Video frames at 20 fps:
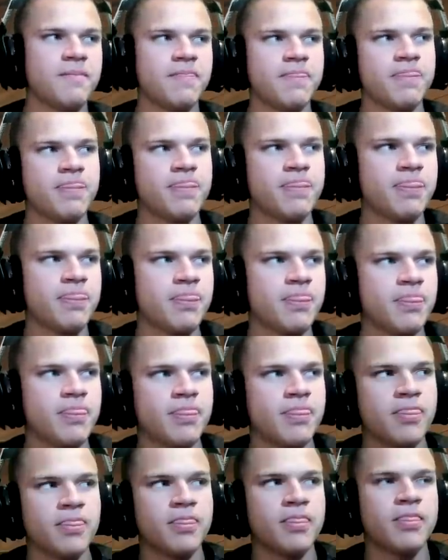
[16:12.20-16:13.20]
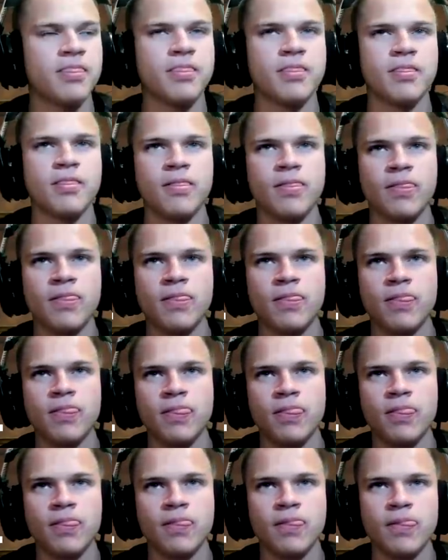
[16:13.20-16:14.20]

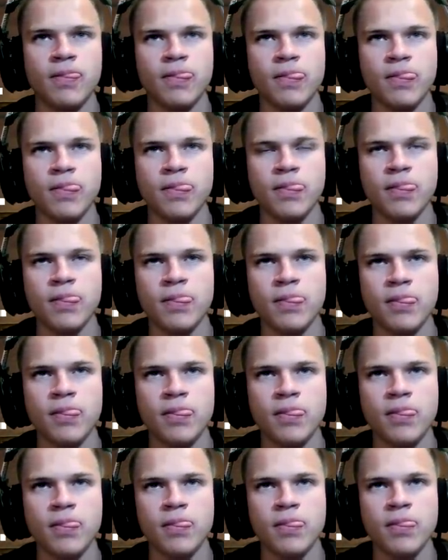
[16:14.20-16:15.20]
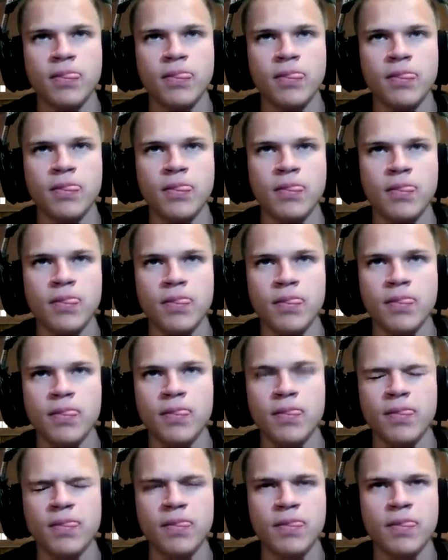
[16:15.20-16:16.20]

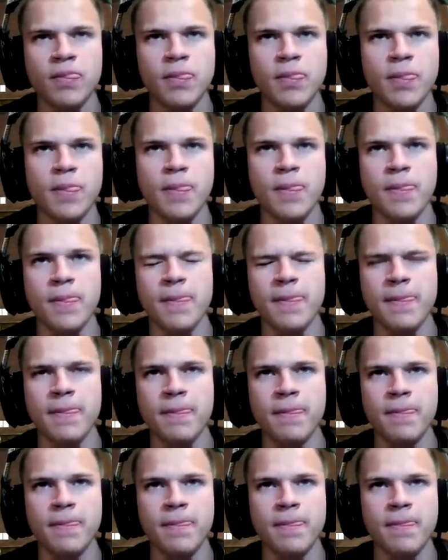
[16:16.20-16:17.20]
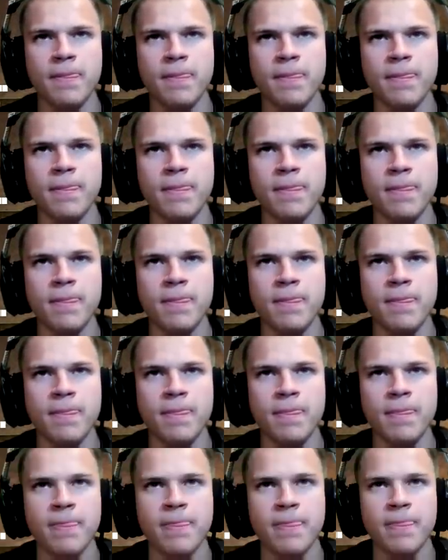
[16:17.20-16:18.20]

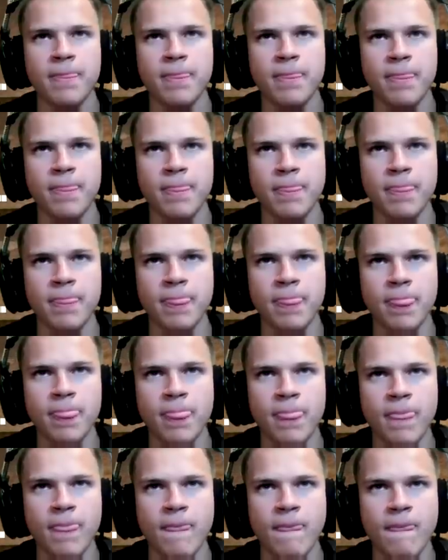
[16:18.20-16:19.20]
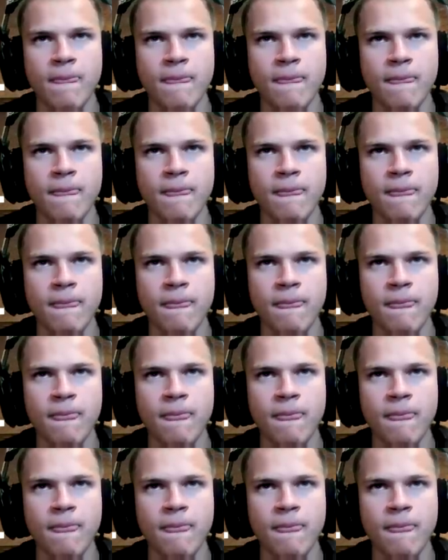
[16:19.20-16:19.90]
[no speech]